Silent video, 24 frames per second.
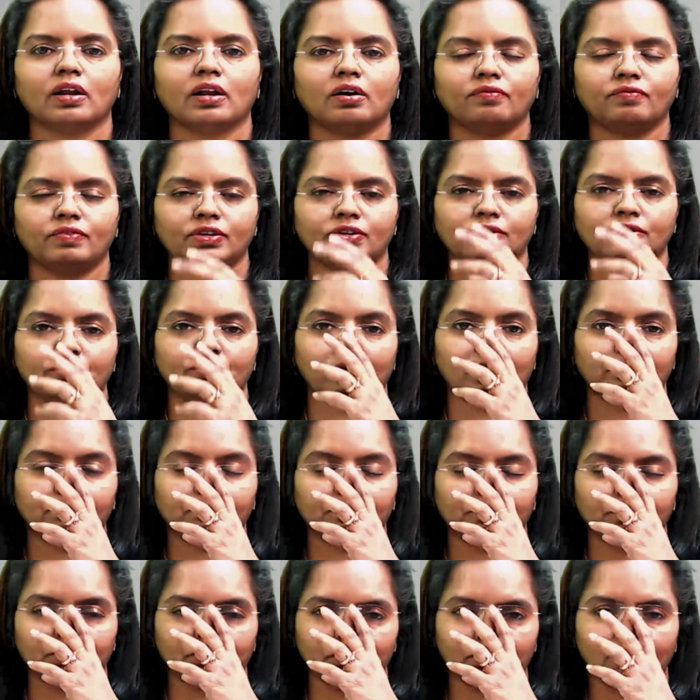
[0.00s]
video
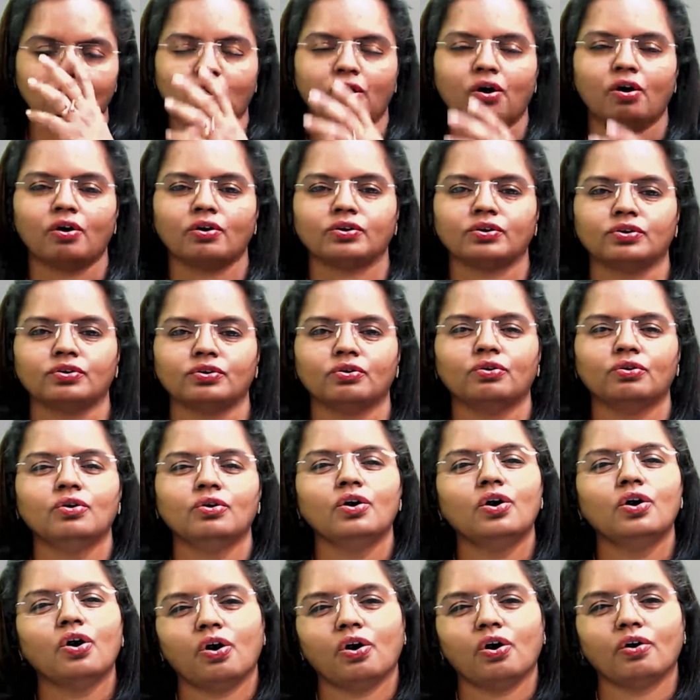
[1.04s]
and audio
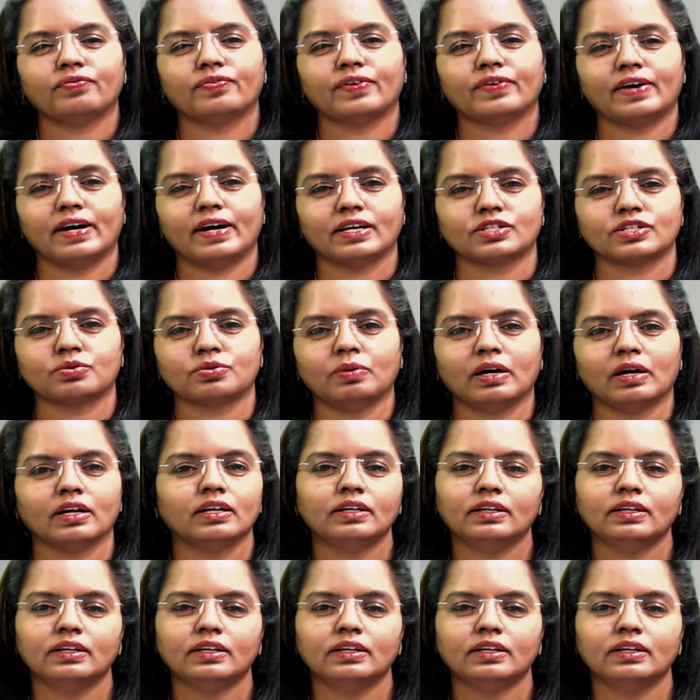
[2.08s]
off as well.